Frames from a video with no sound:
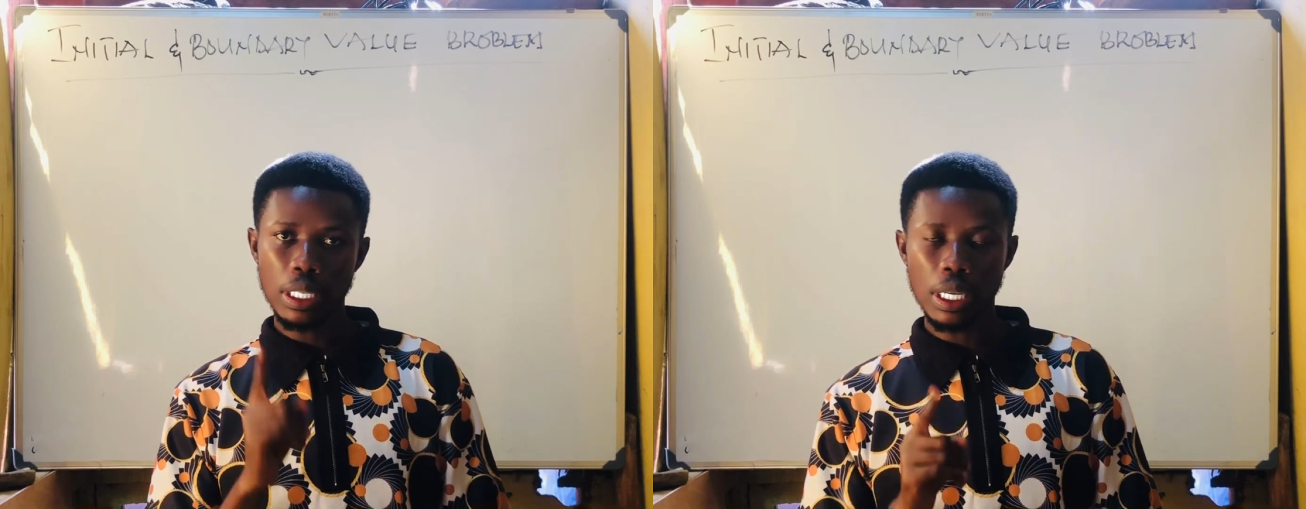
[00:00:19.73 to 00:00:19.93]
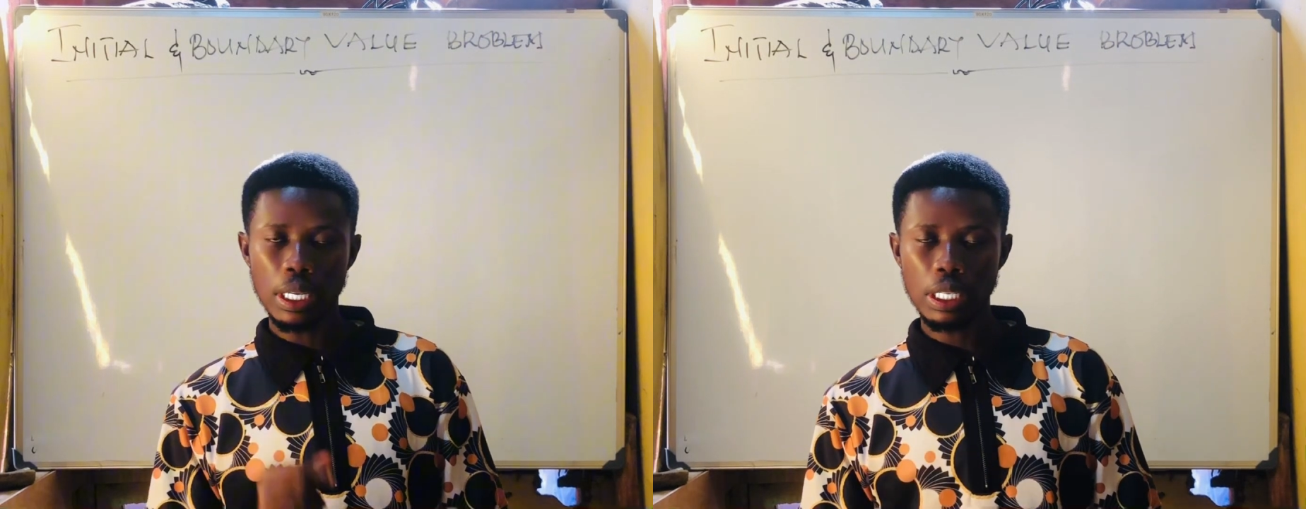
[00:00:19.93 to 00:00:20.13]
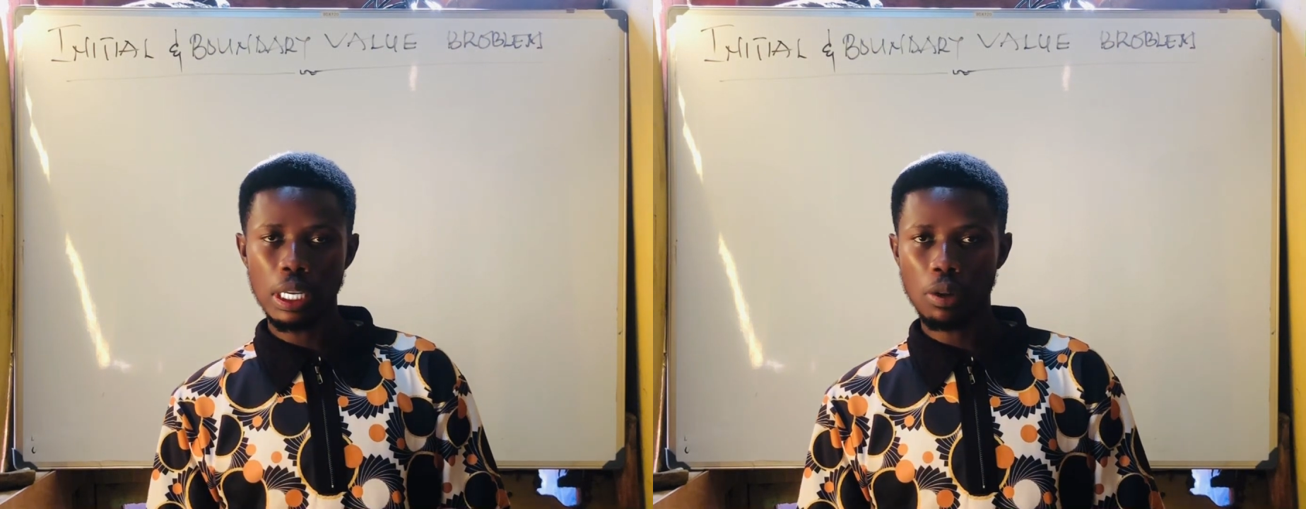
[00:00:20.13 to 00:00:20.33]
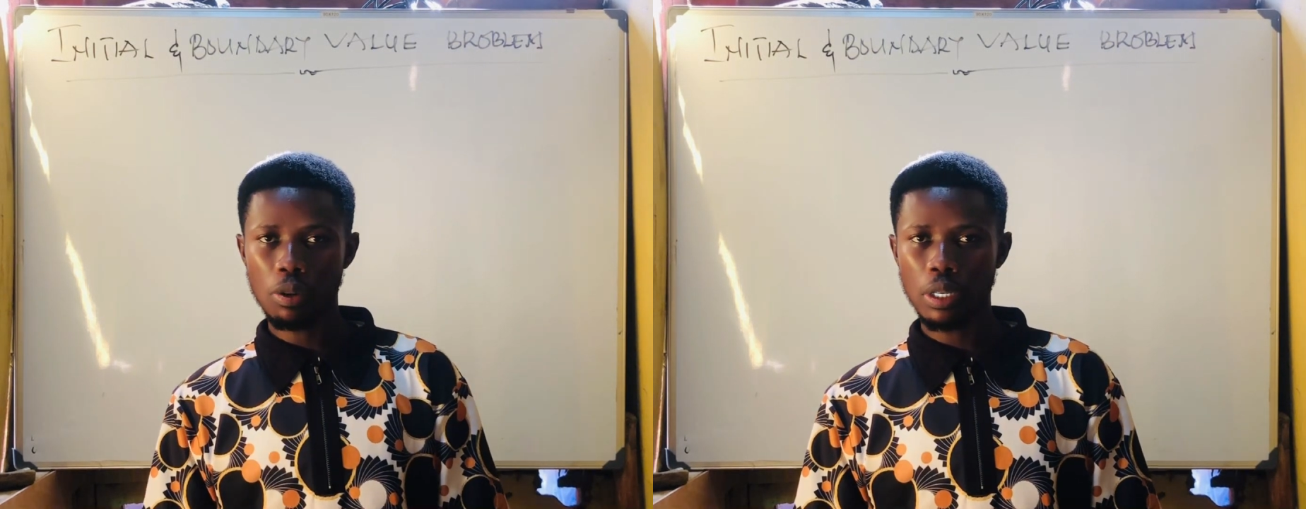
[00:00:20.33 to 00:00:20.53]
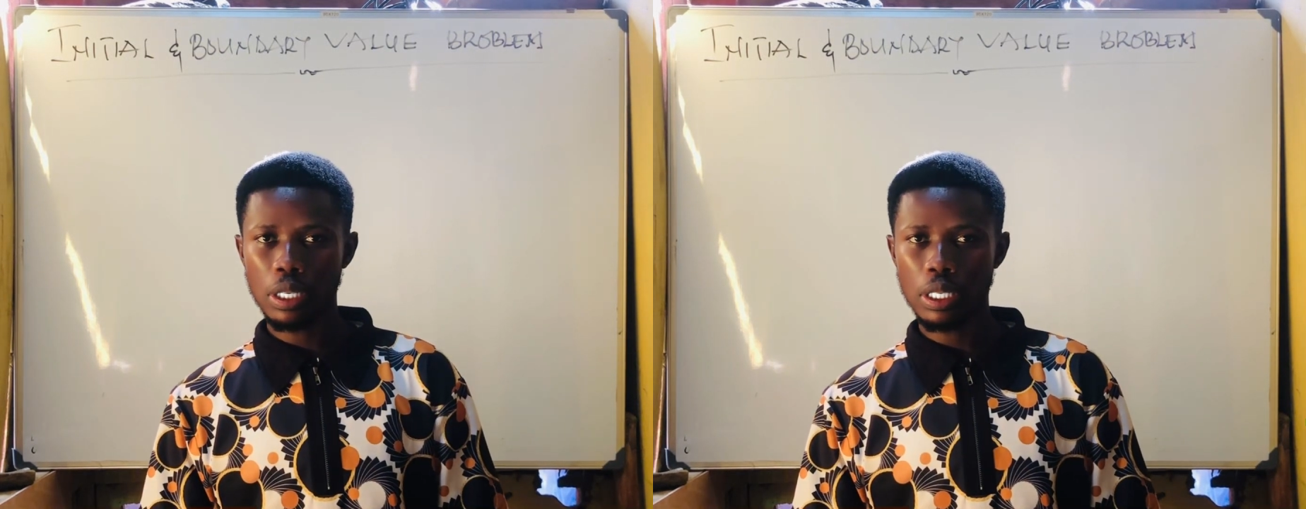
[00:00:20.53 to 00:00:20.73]
the initial
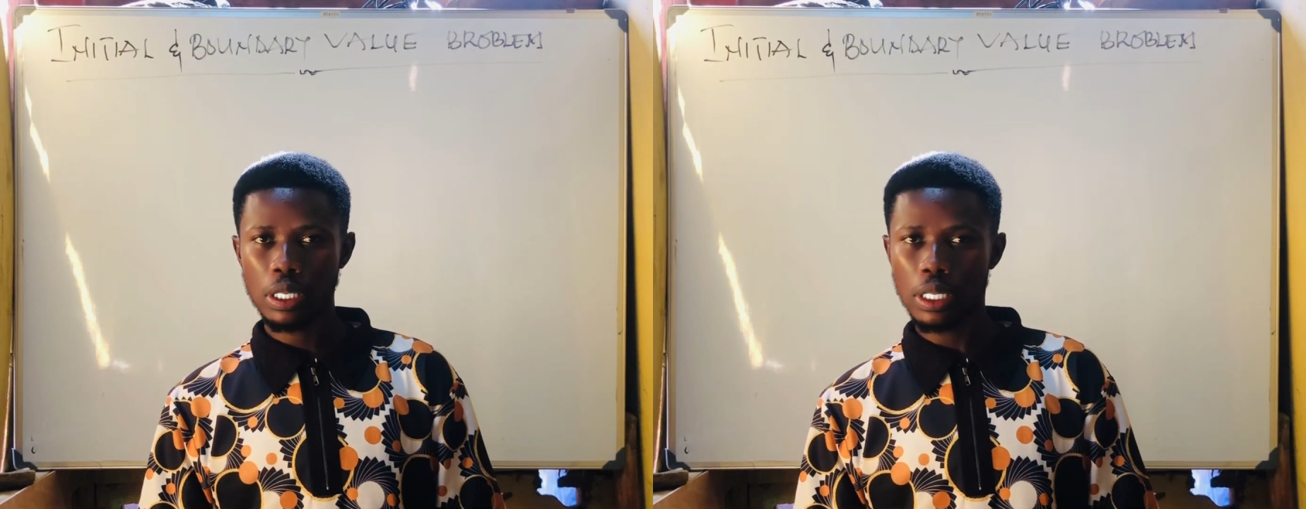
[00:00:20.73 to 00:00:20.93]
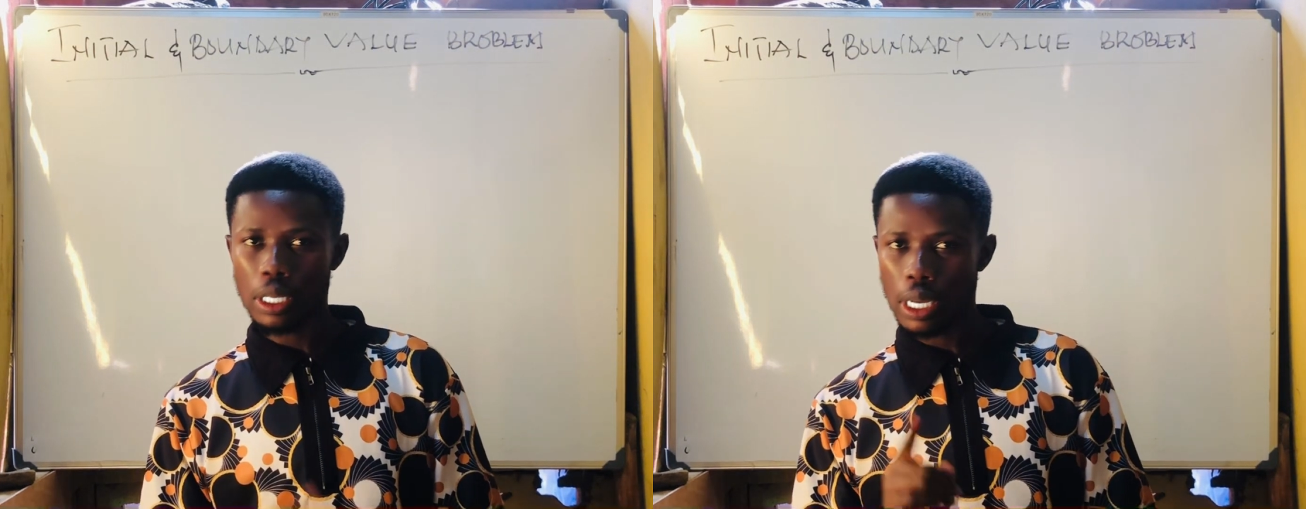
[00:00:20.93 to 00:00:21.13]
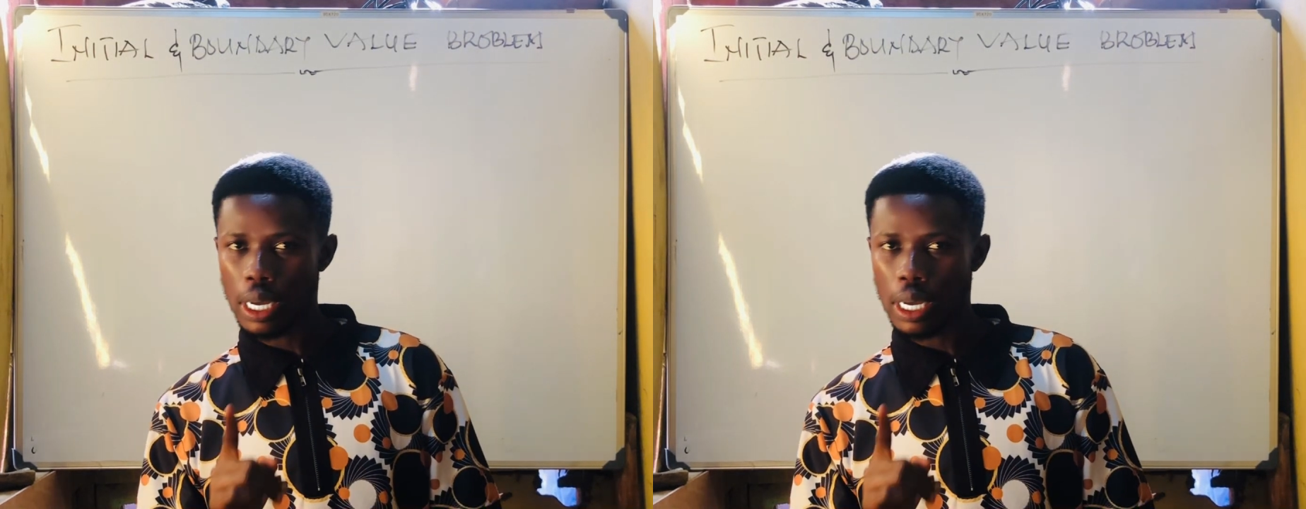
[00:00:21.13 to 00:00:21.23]
condition